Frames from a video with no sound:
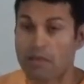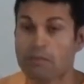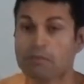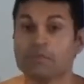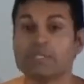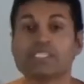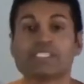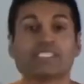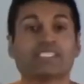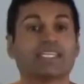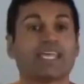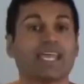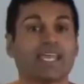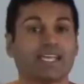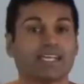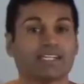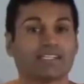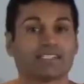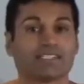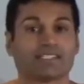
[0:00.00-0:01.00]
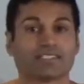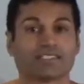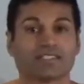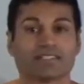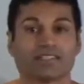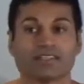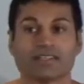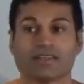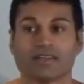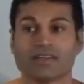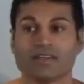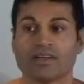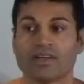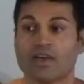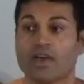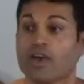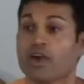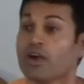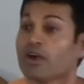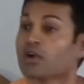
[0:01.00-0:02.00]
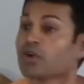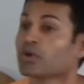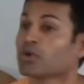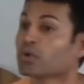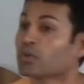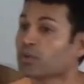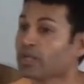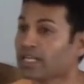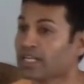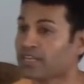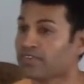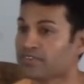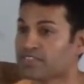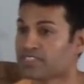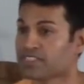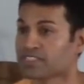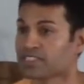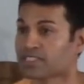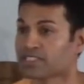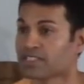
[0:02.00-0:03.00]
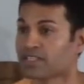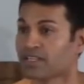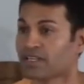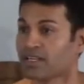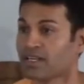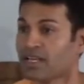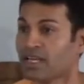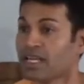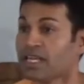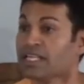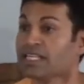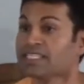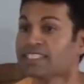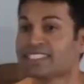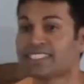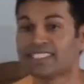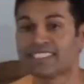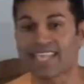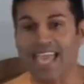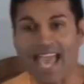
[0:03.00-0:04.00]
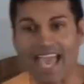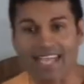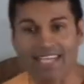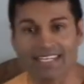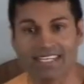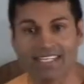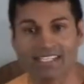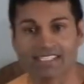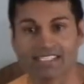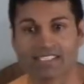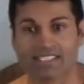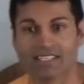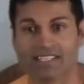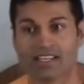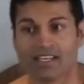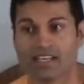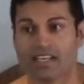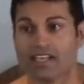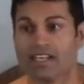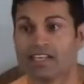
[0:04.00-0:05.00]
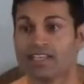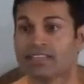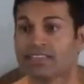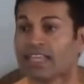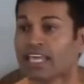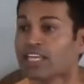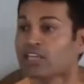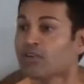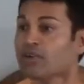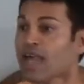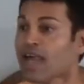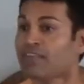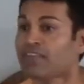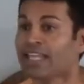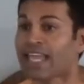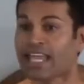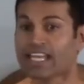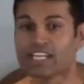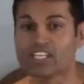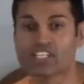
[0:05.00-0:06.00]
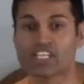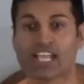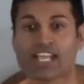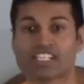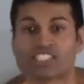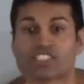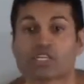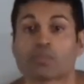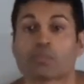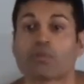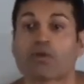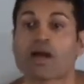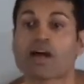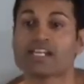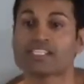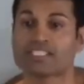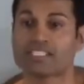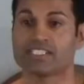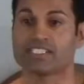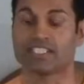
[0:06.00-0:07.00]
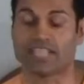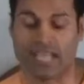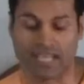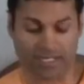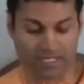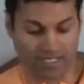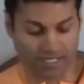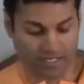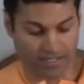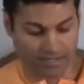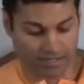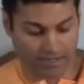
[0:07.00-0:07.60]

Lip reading: Mistakes, griefs, sadness that you haven't had a chance to process yet.